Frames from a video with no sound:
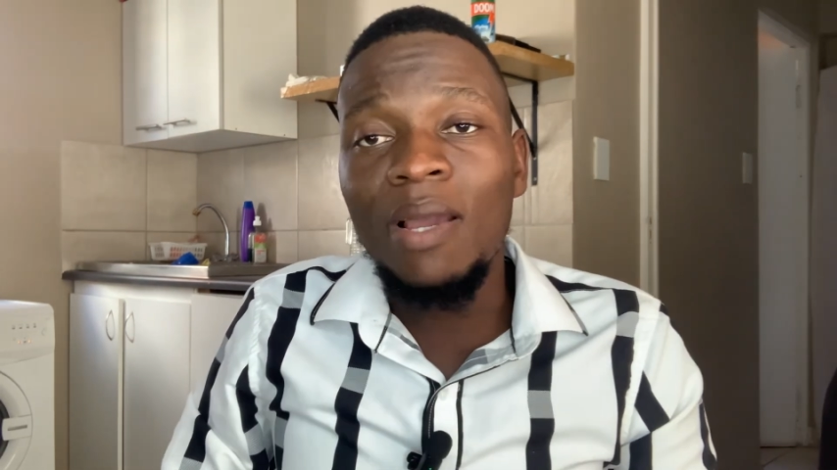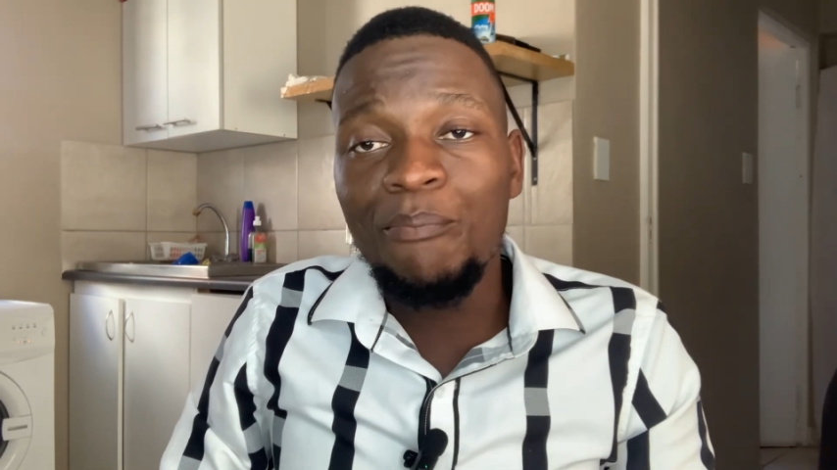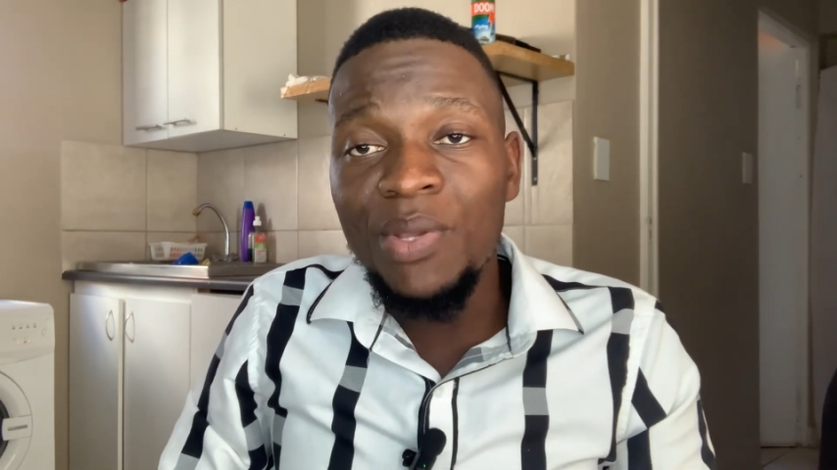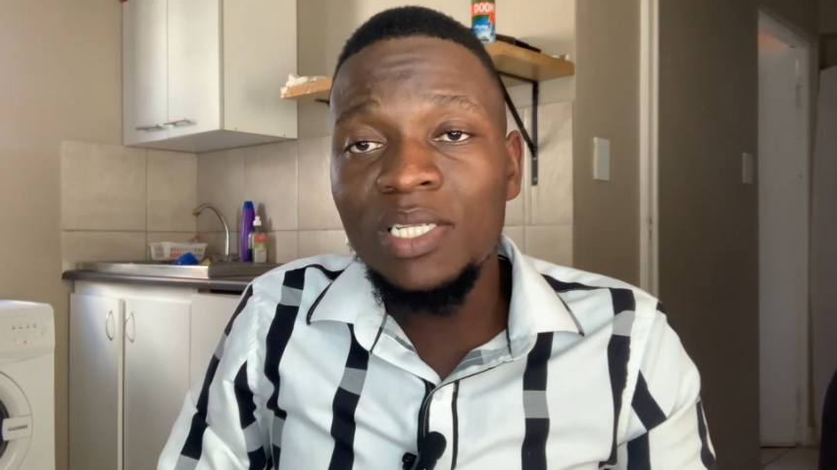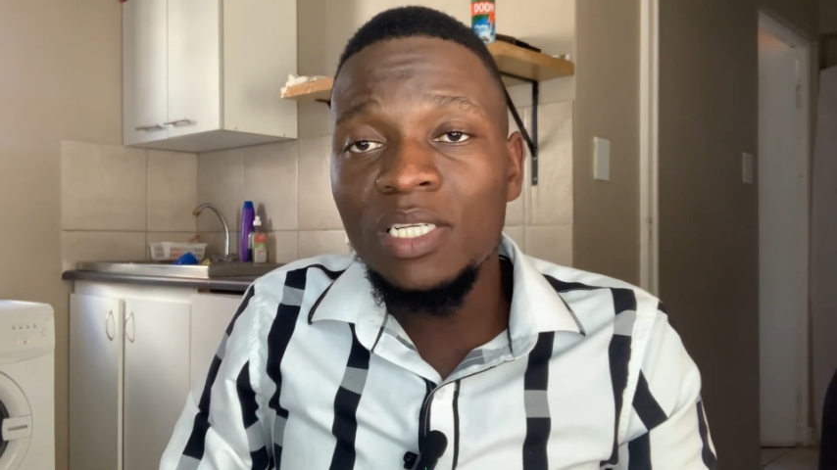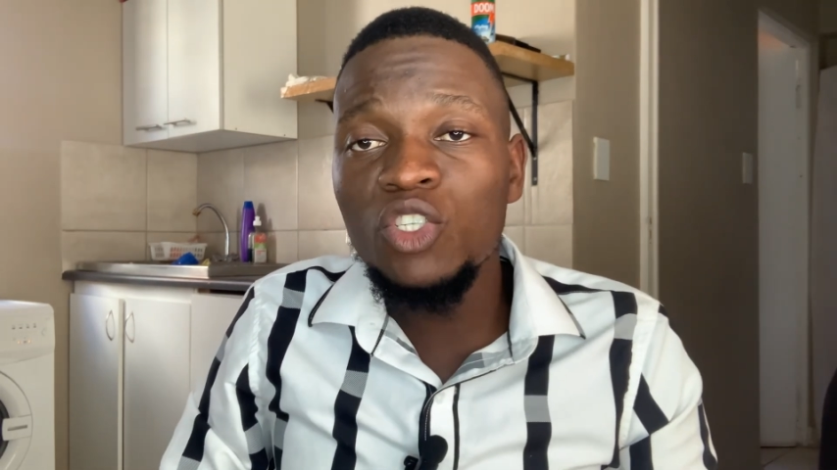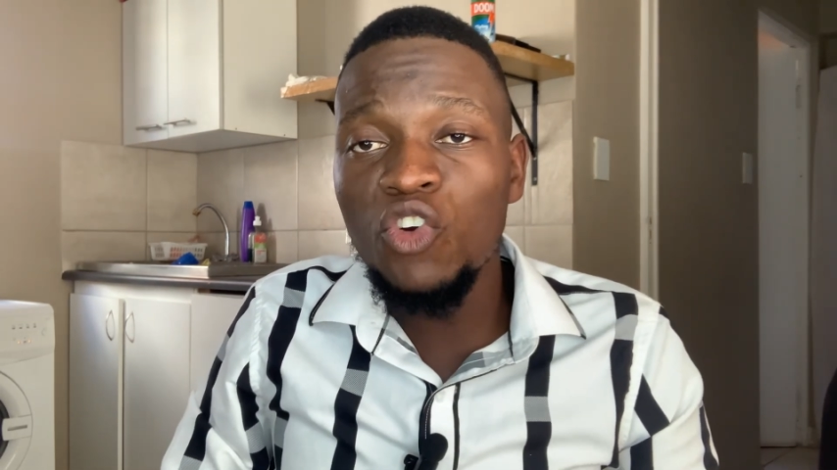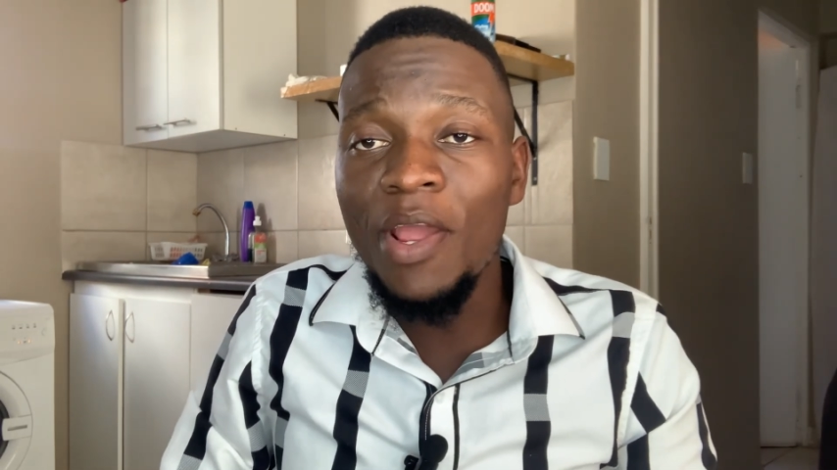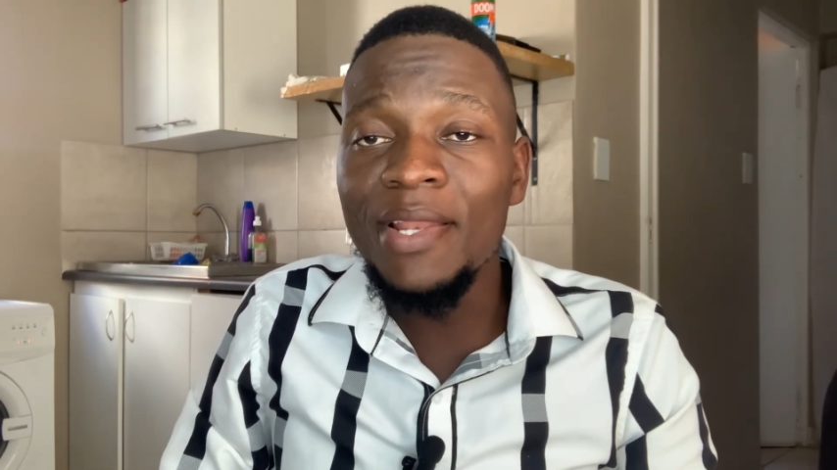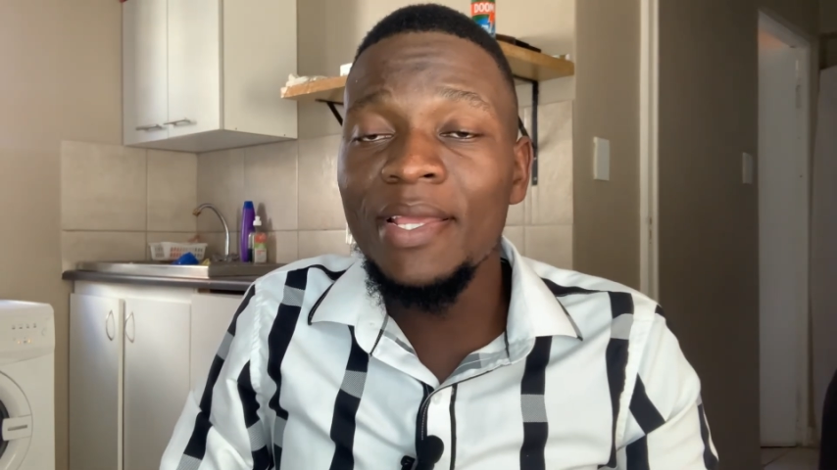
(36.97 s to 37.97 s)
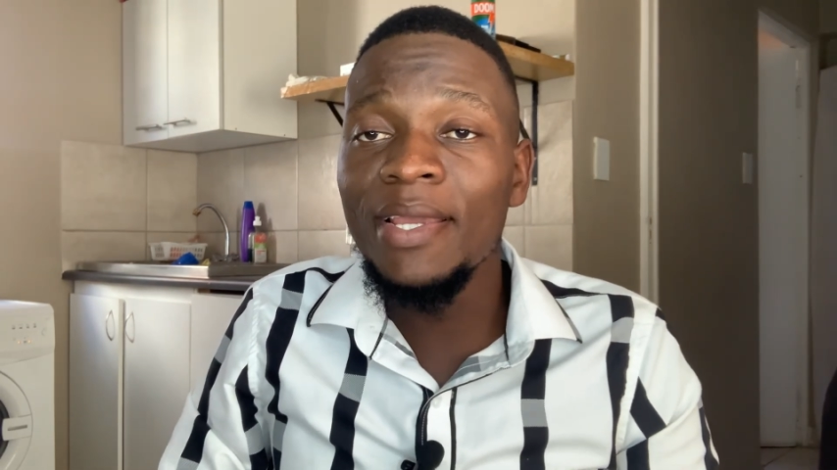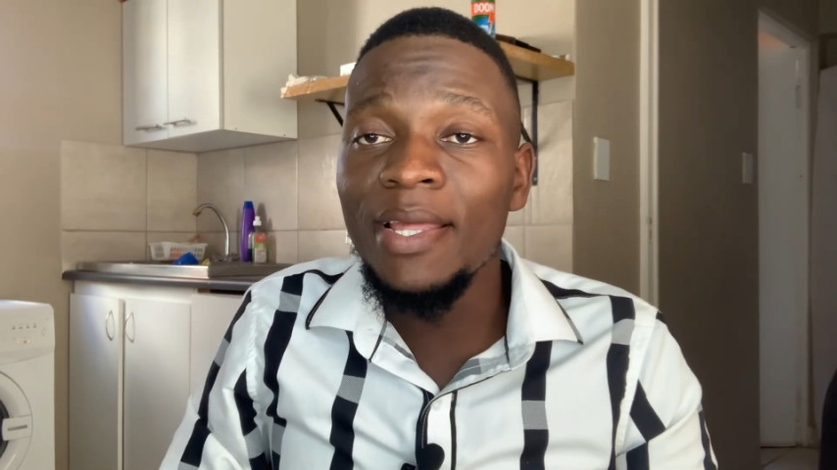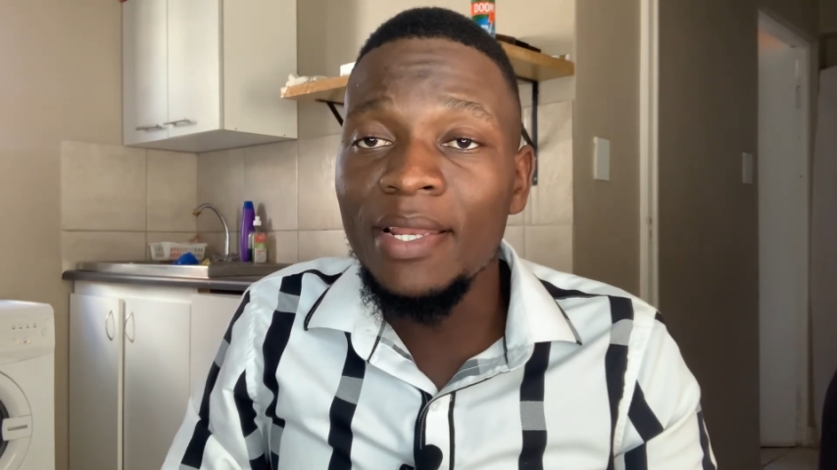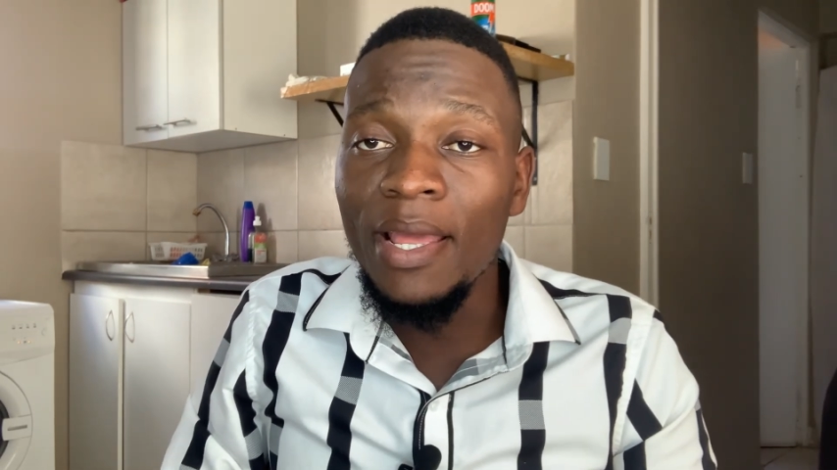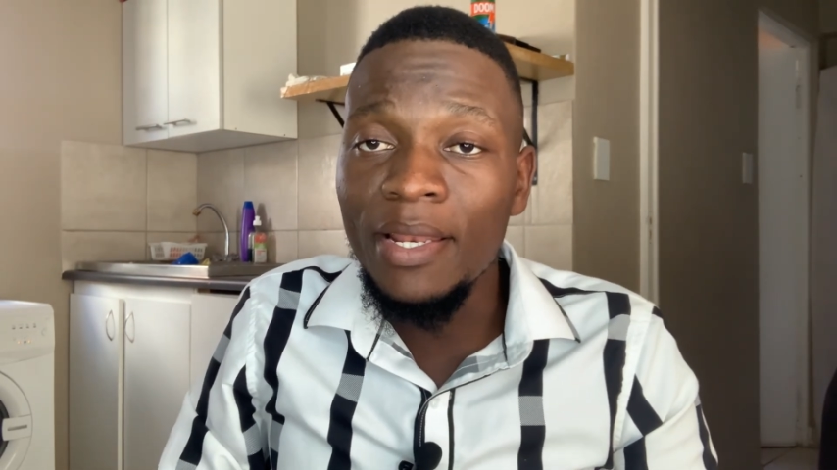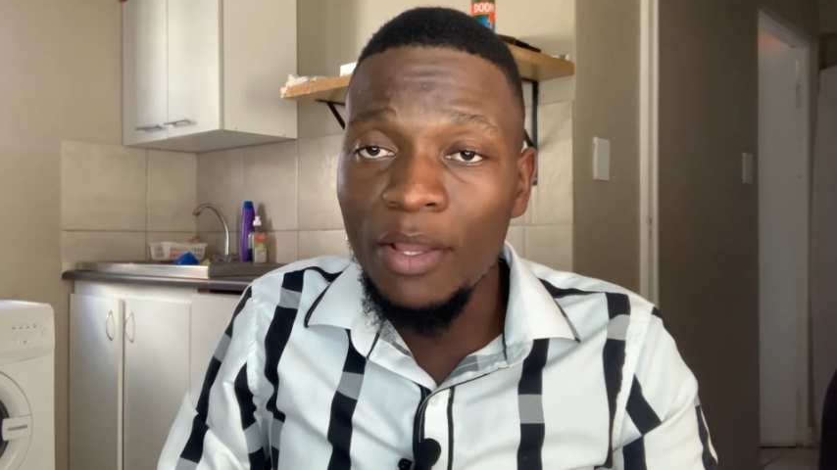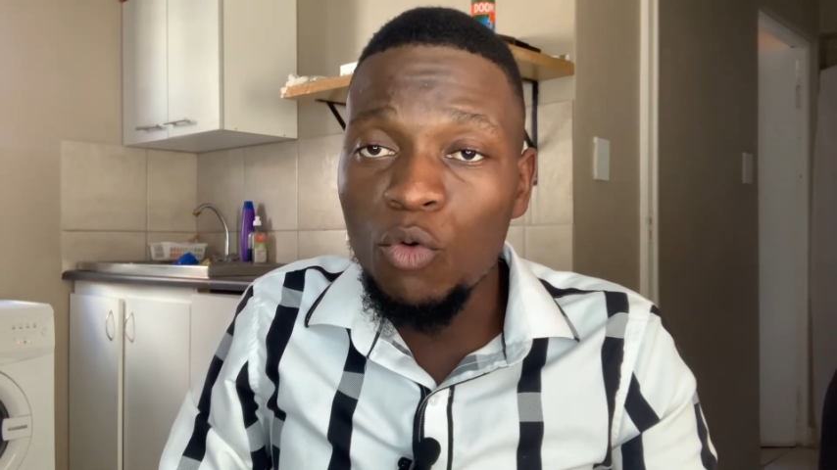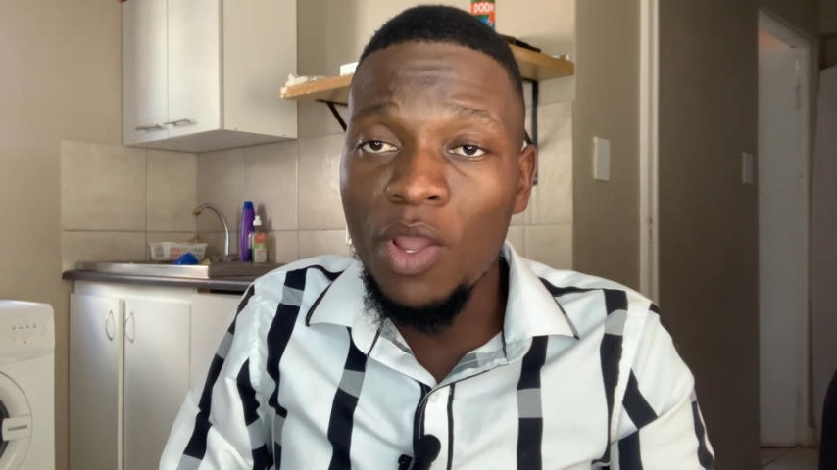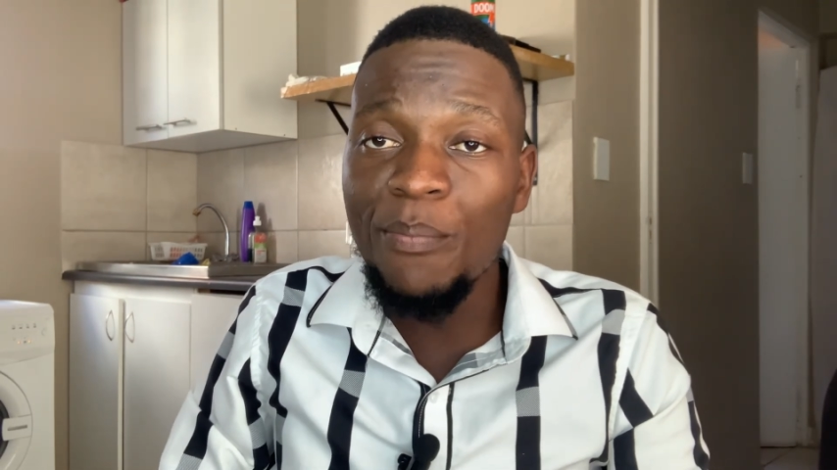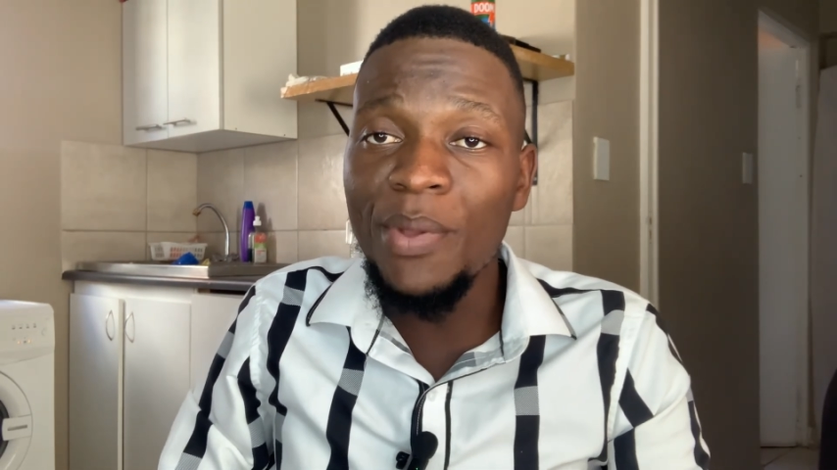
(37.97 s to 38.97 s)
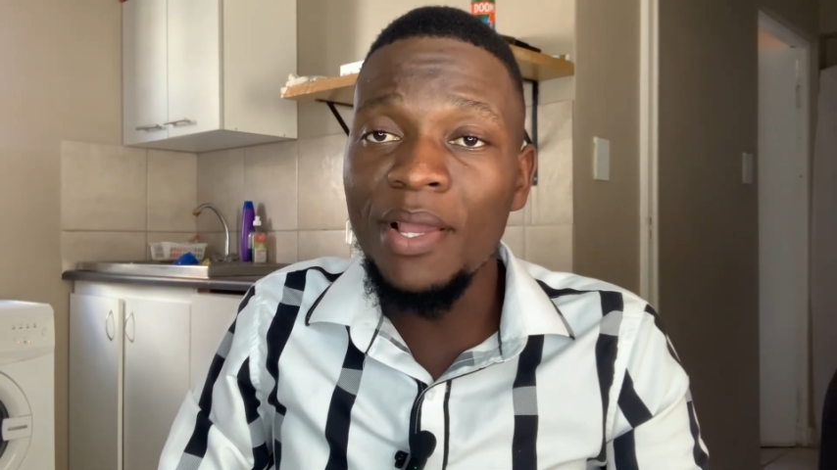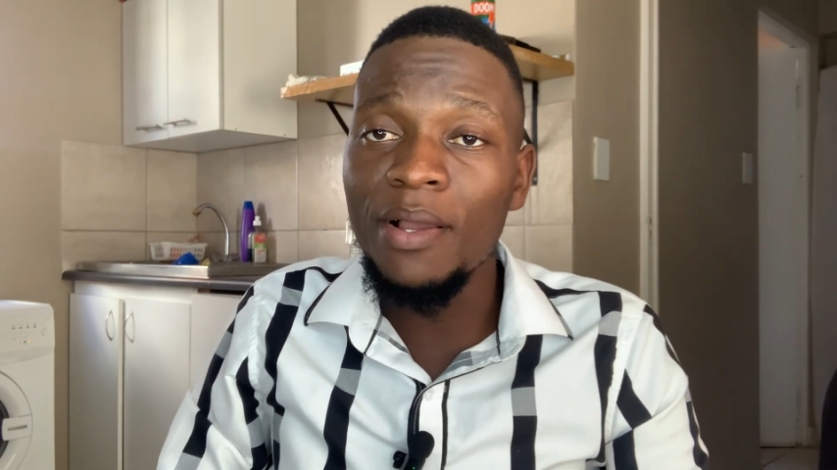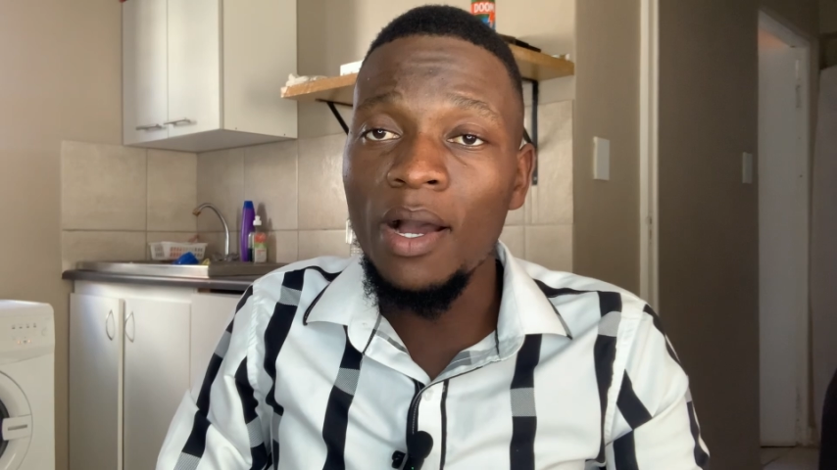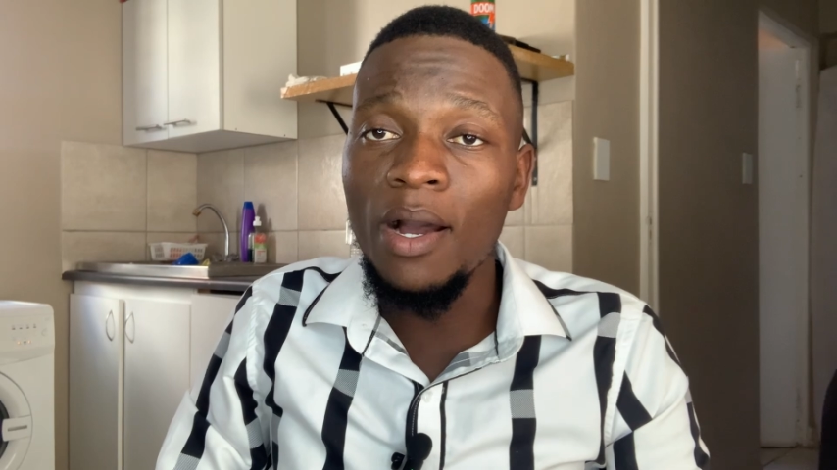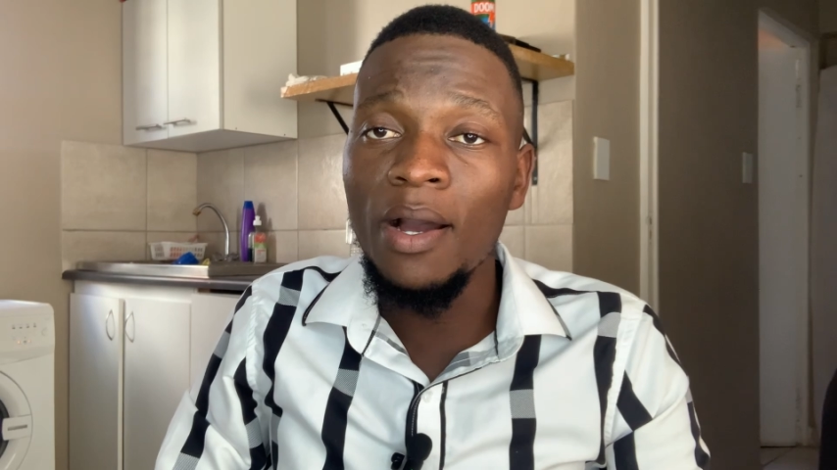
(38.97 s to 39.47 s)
They are busy training and equipping